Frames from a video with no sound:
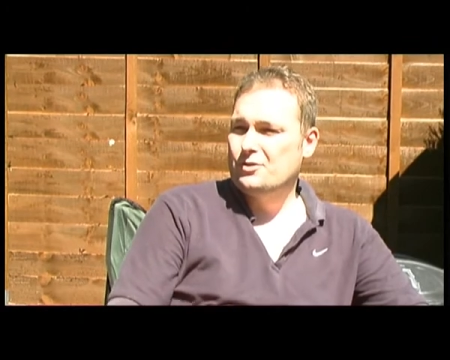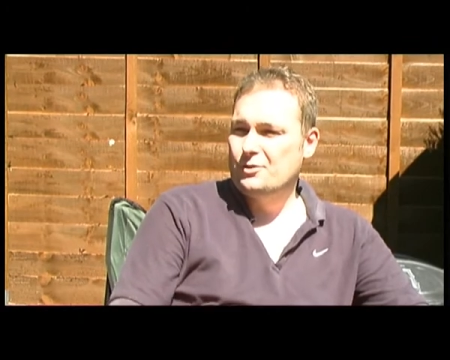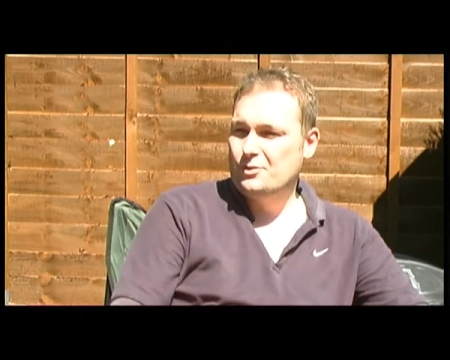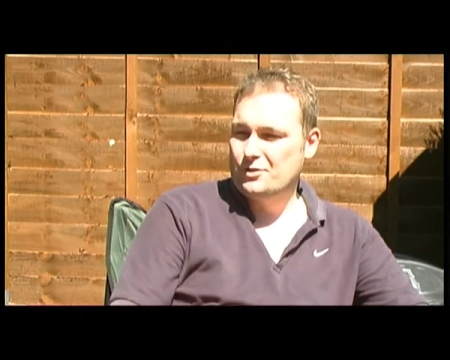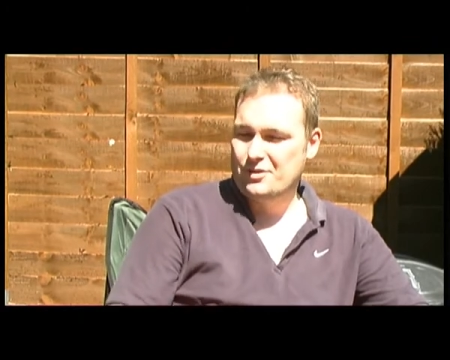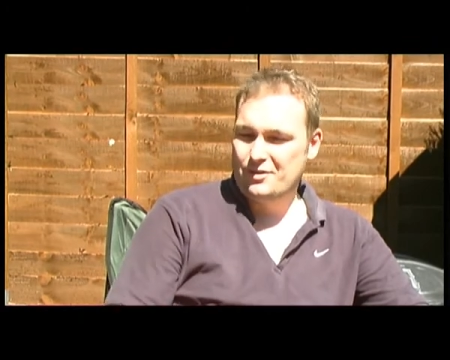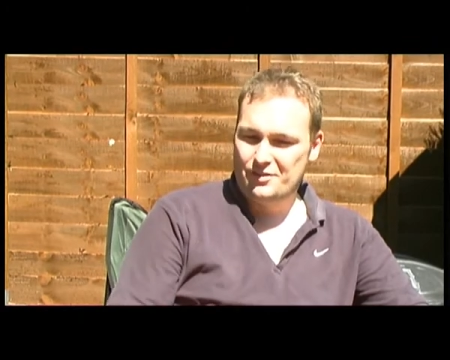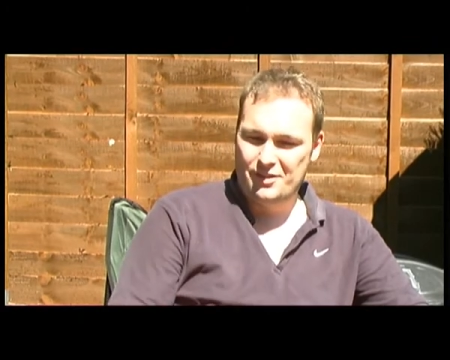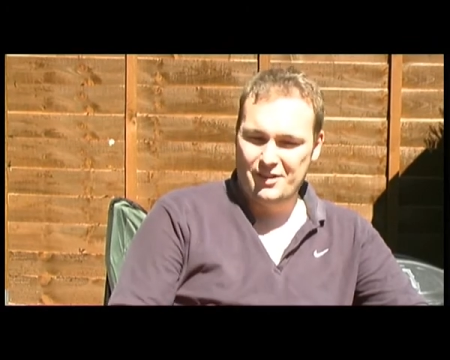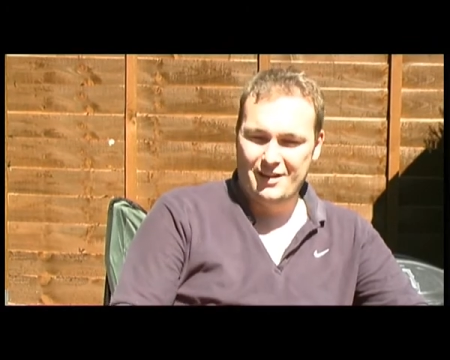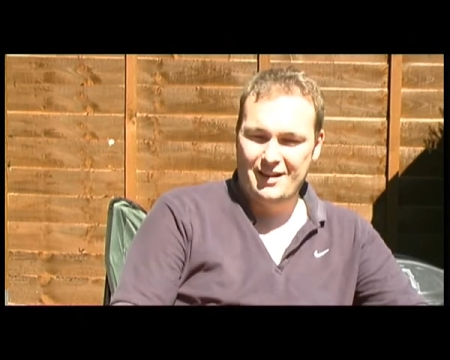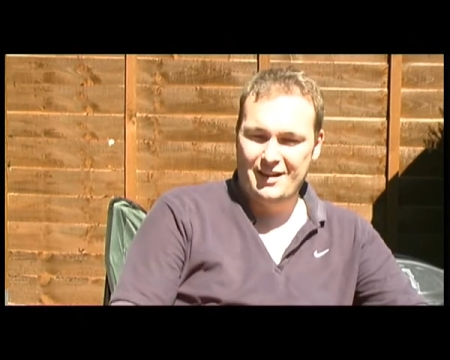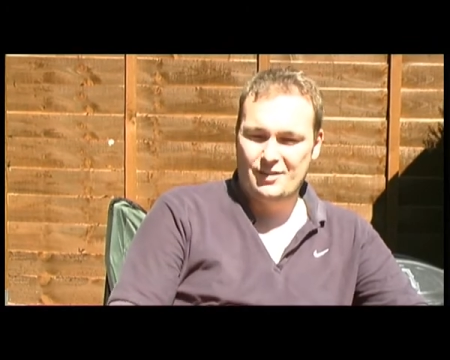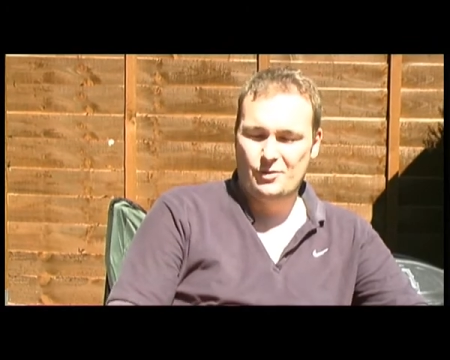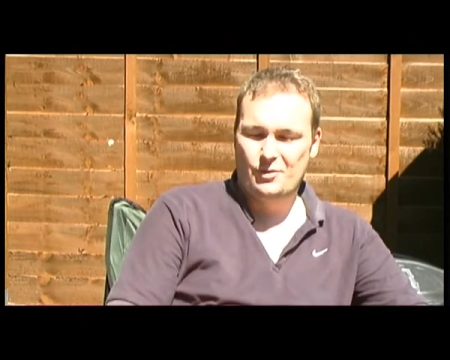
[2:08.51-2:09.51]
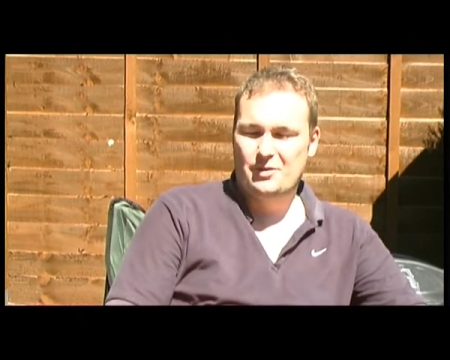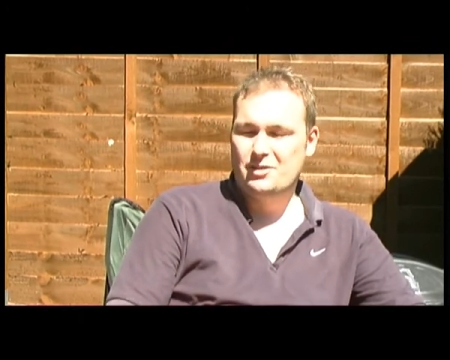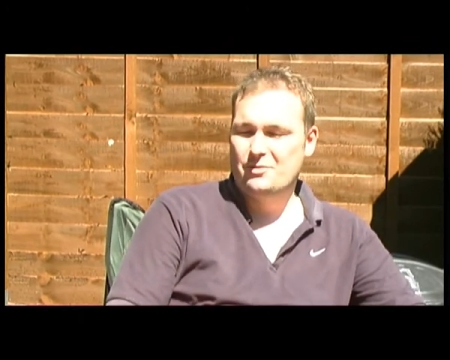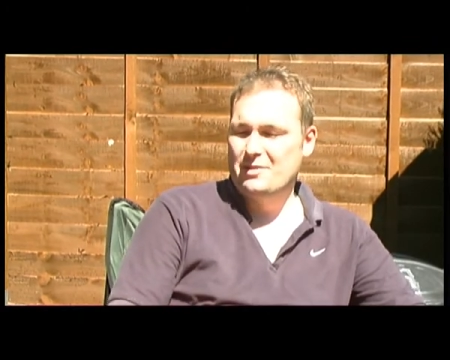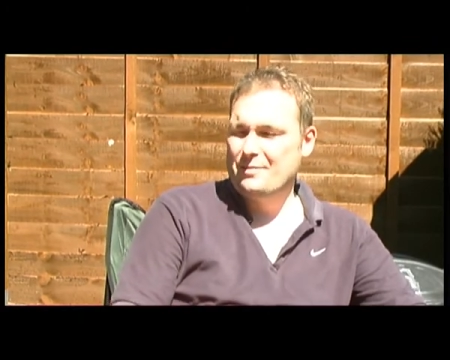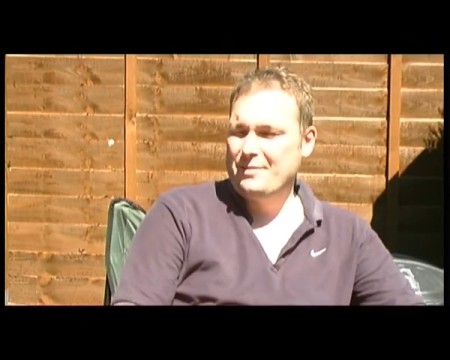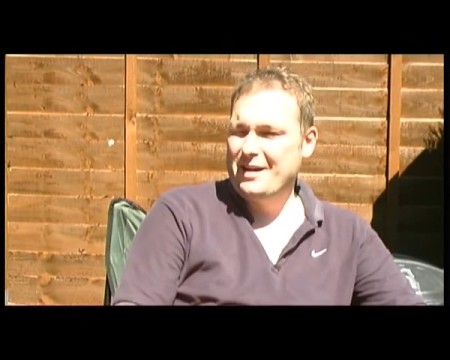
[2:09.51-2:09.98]
and you're sitting there talking
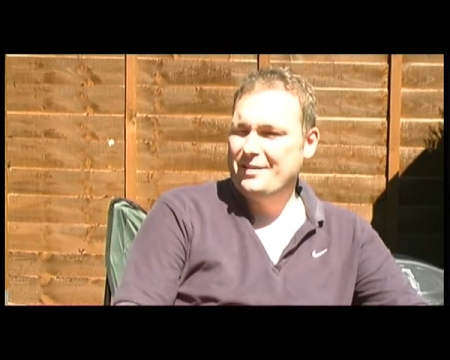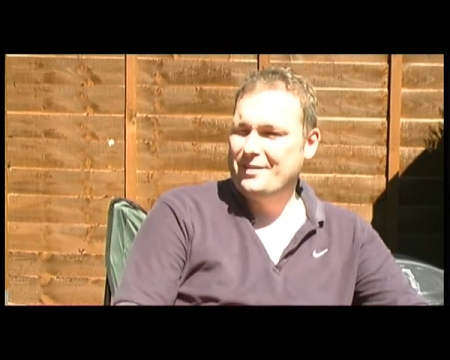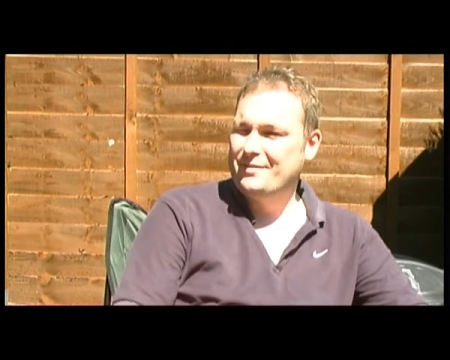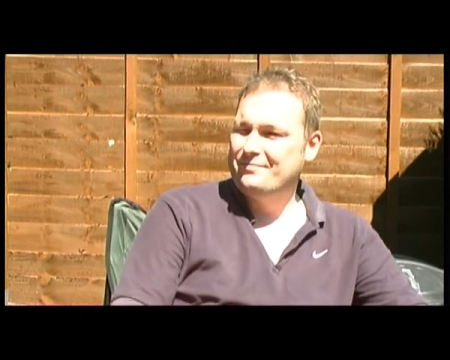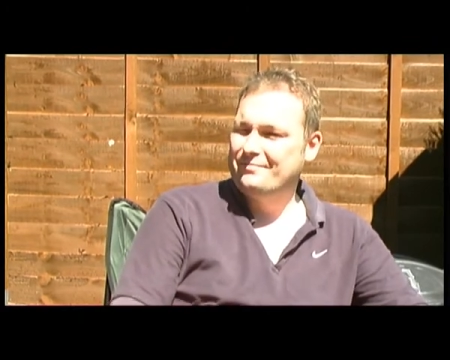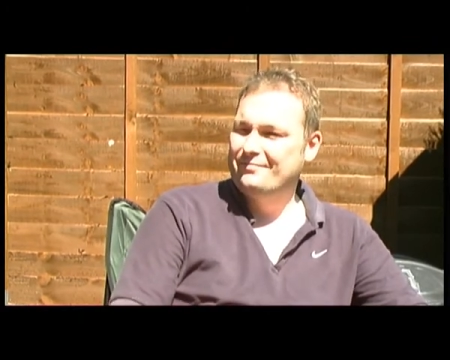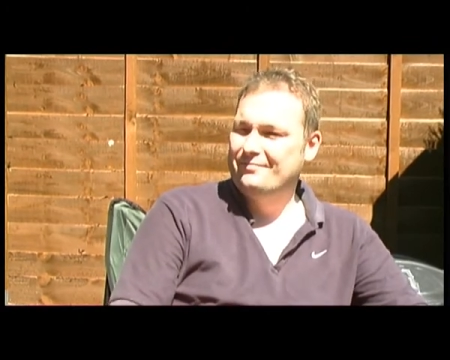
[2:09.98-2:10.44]
to me about it.